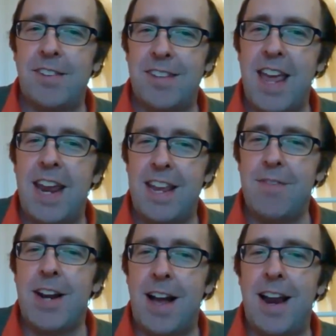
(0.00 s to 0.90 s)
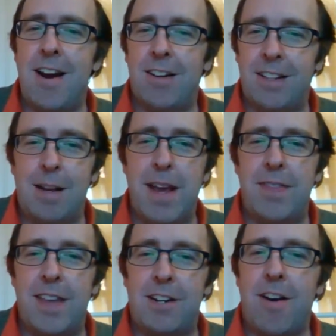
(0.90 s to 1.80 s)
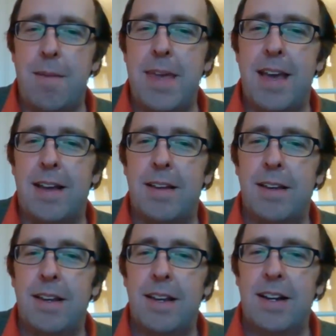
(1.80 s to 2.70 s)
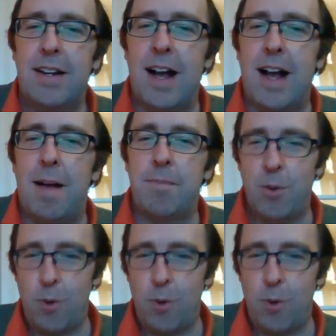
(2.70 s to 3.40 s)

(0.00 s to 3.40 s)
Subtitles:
even higher a little bit than Crimea. Of course, that